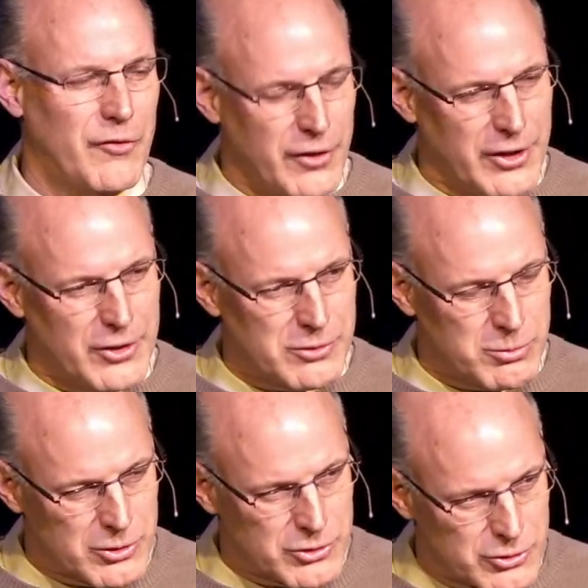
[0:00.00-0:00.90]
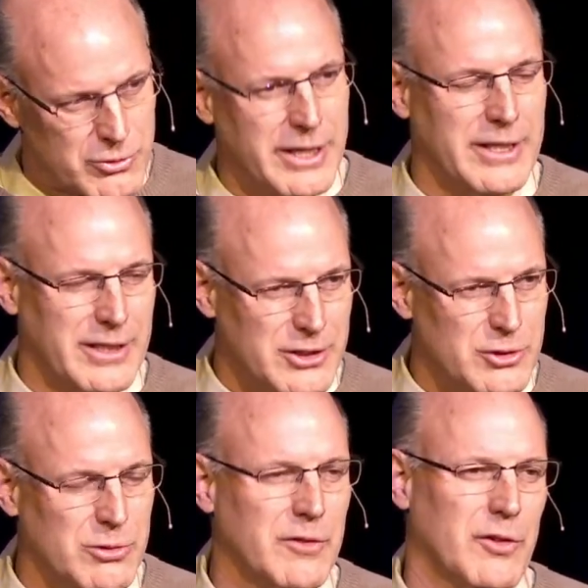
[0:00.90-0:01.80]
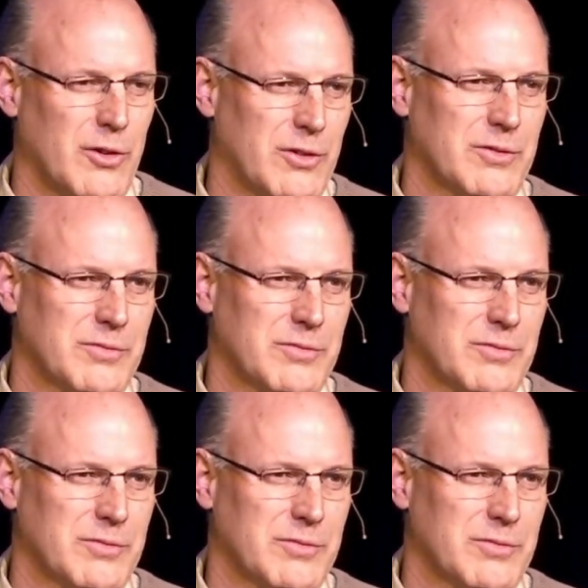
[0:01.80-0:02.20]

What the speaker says: fears will shrink and shrivel.